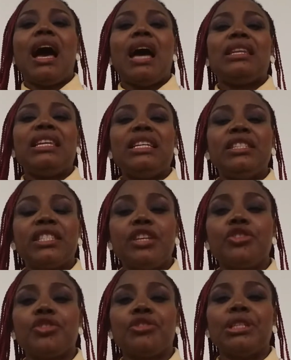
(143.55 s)
and
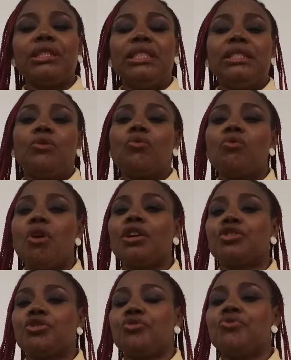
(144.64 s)
intentionally
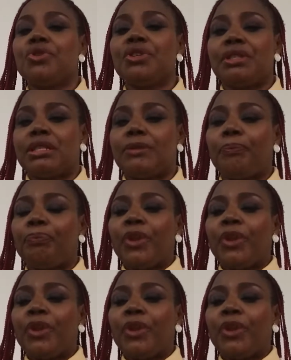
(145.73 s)
work towards.